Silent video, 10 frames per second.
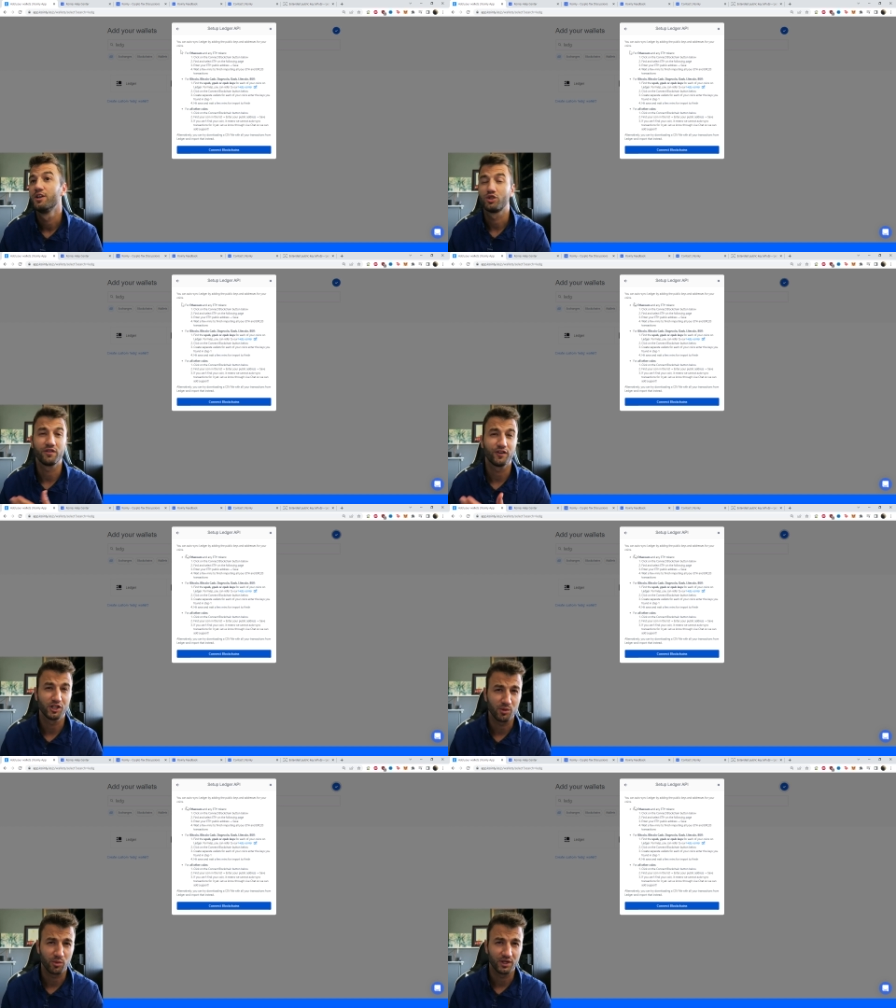So the
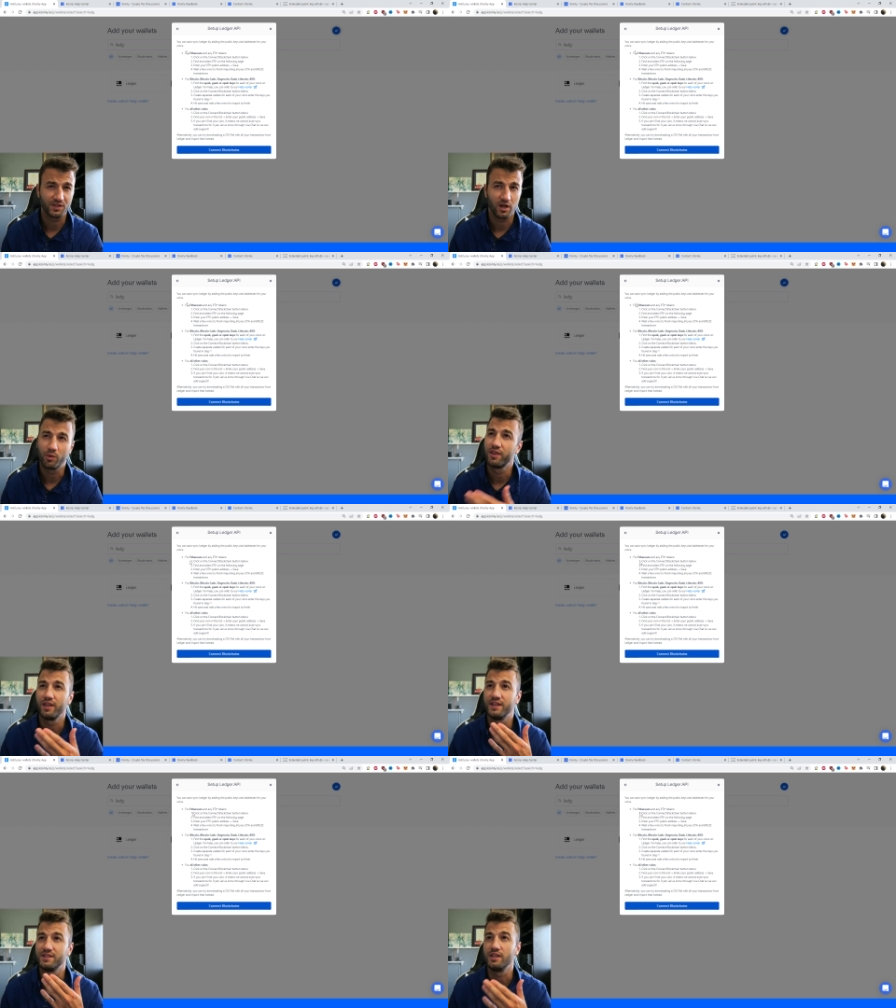first one we're going to start
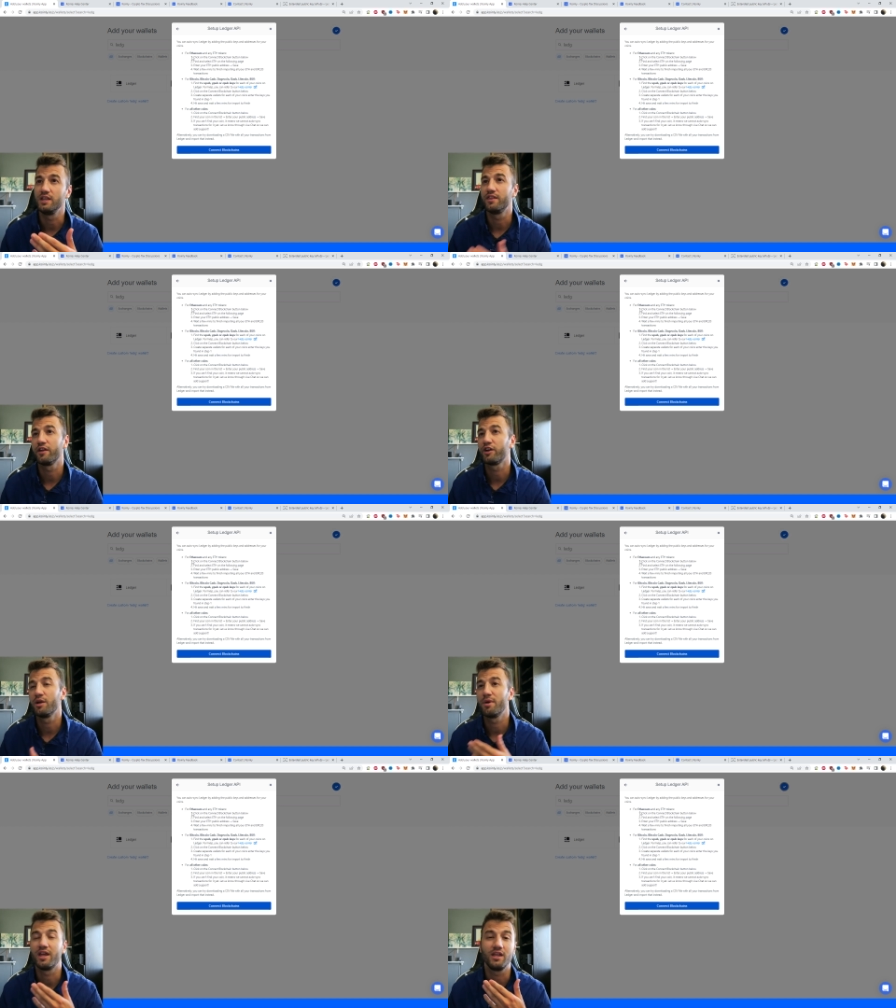with is the
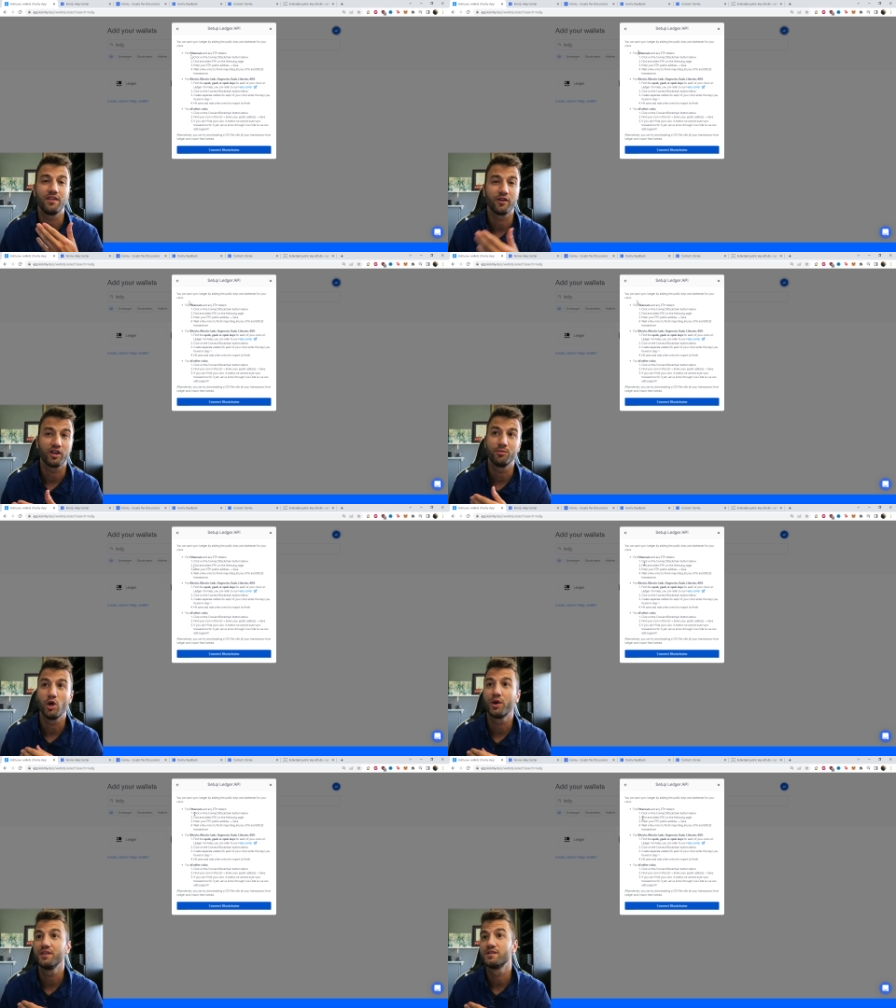Ethereum and Ethereum
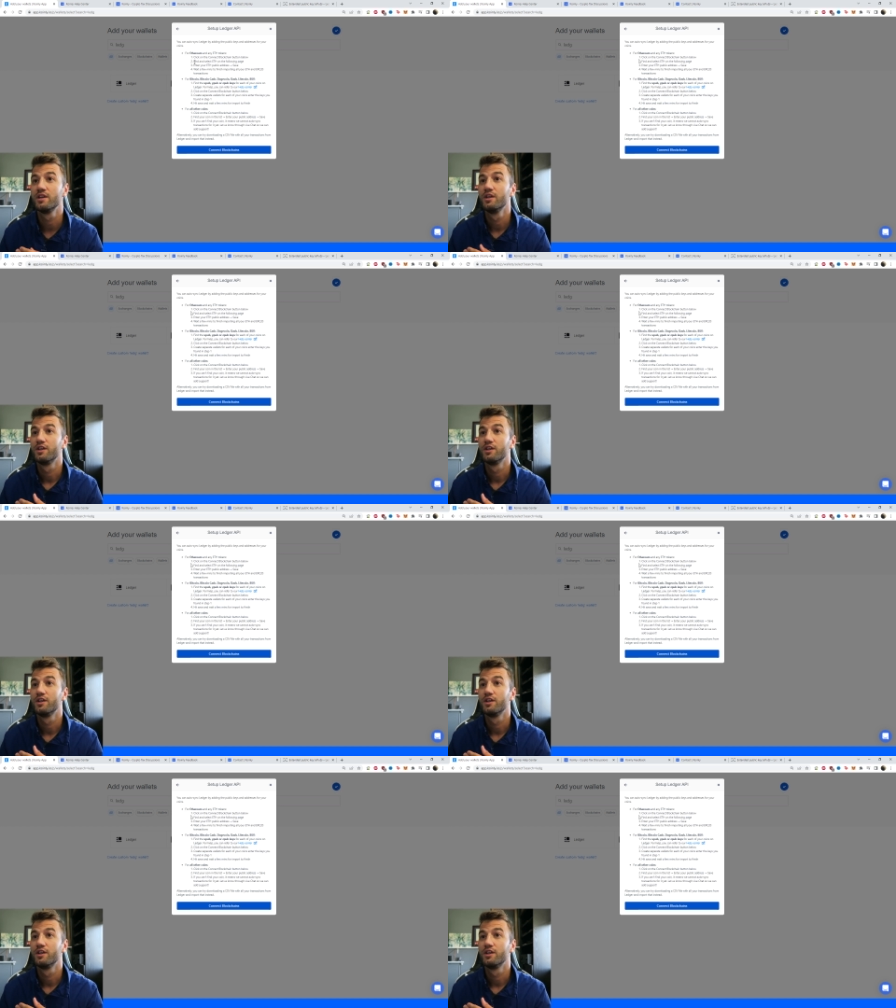tokens.